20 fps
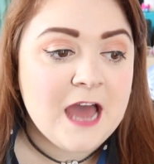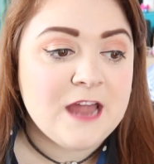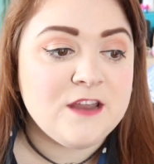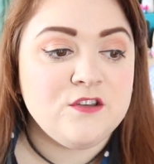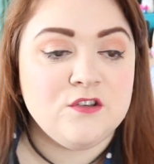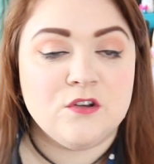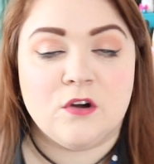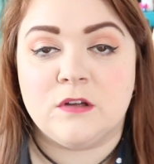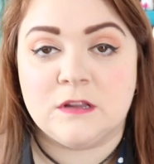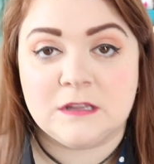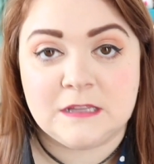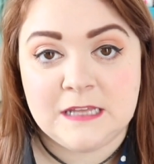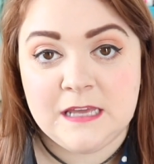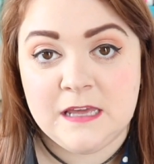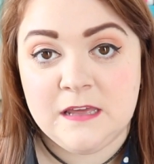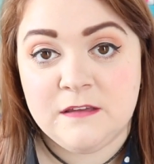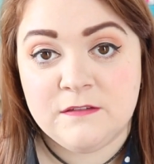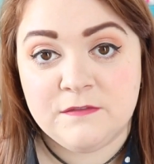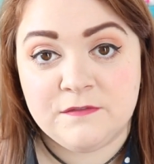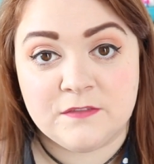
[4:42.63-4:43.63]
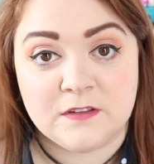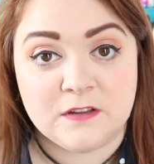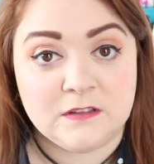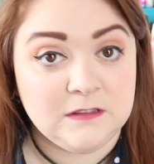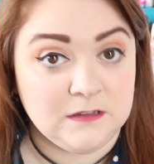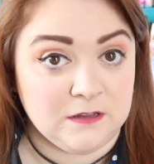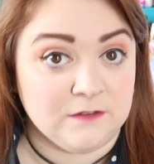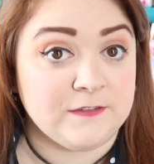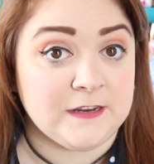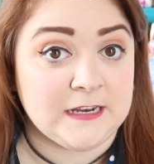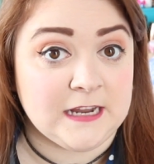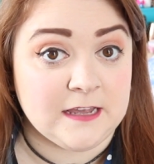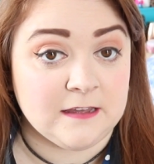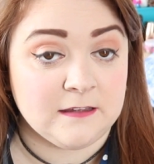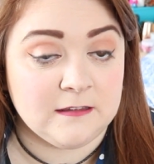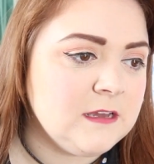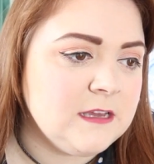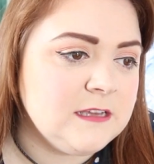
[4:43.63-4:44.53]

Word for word: and not leave loving it.